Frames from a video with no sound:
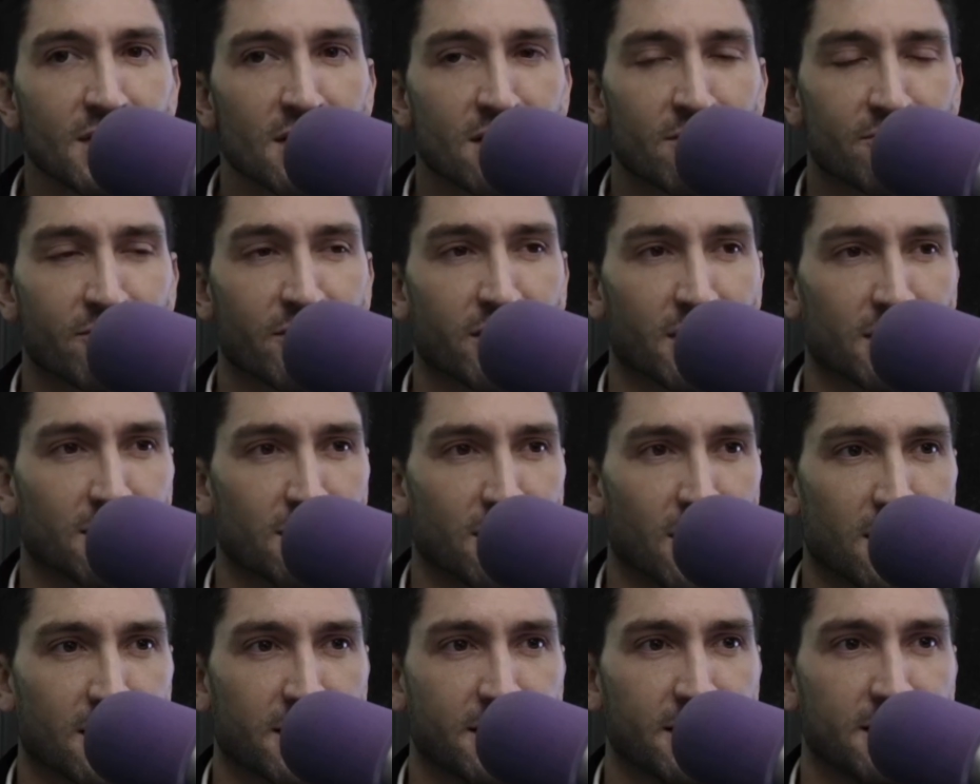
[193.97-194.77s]
I'm very
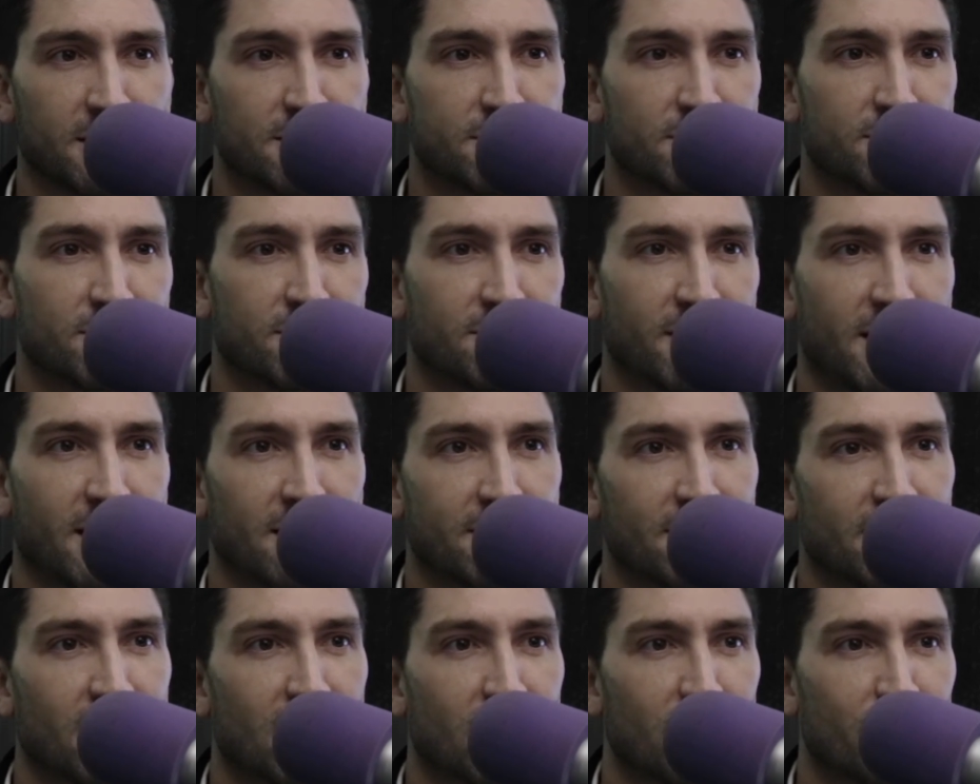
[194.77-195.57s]
lucky to have
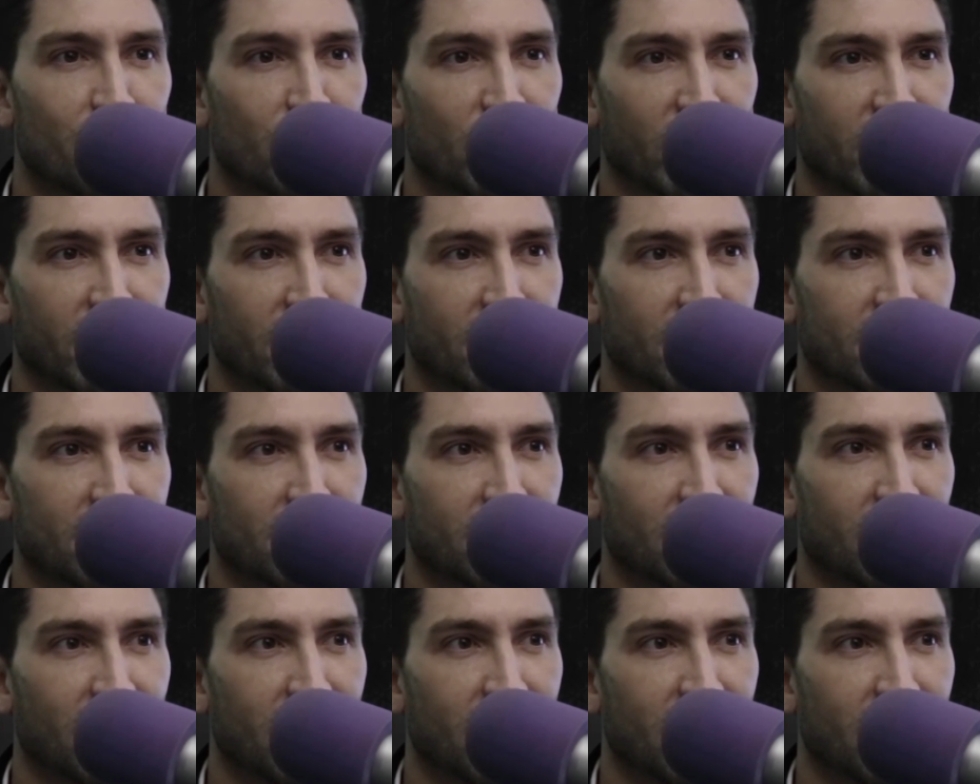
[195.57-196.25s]
had the upbringing that